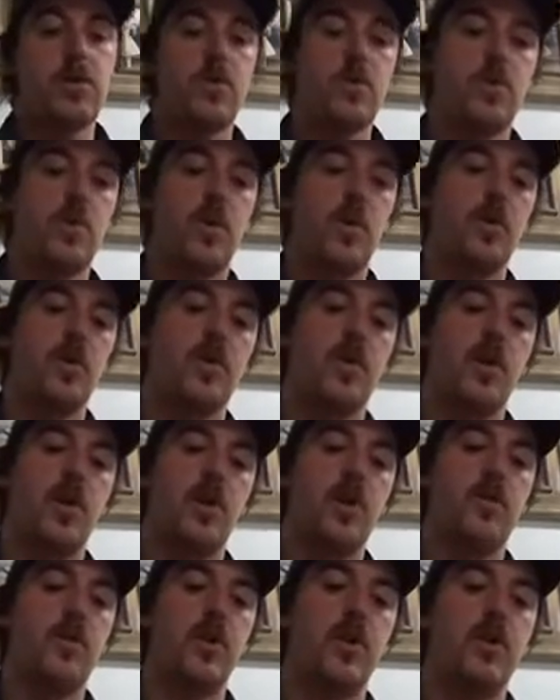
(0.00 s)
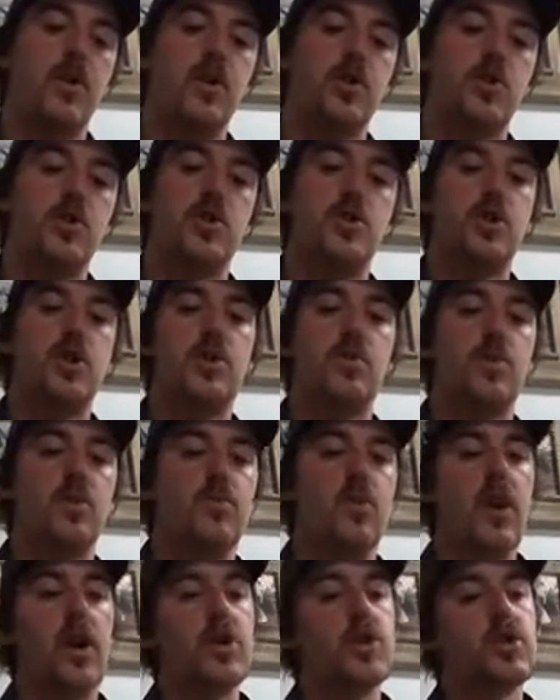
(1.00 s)
with the limited edition G3
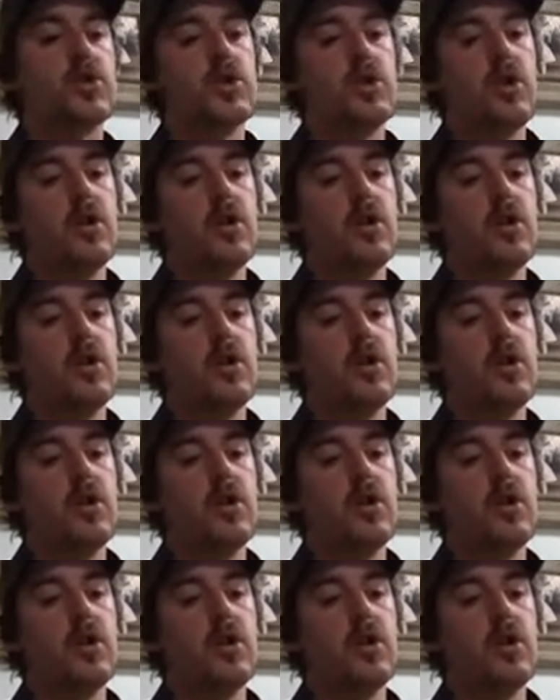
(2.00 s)
mesh.